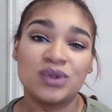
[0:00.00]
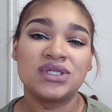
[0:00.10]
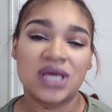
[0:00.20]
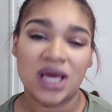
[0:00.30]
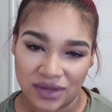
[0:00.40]

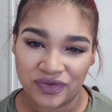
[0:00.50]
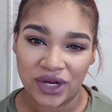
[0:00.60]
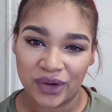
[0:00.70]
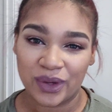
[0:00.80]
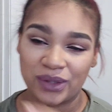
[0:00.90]
we'll see how this
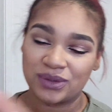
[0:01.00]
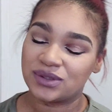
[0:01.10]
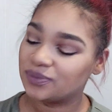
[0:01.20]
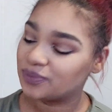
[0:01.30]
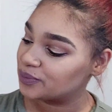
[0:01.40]
video
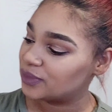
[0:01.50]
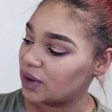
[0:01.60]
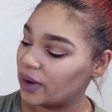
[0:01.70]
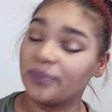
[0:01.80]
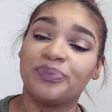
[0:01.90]
goes.
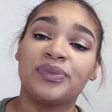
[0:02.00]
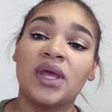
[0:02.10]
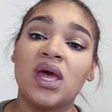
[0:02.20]
Okay.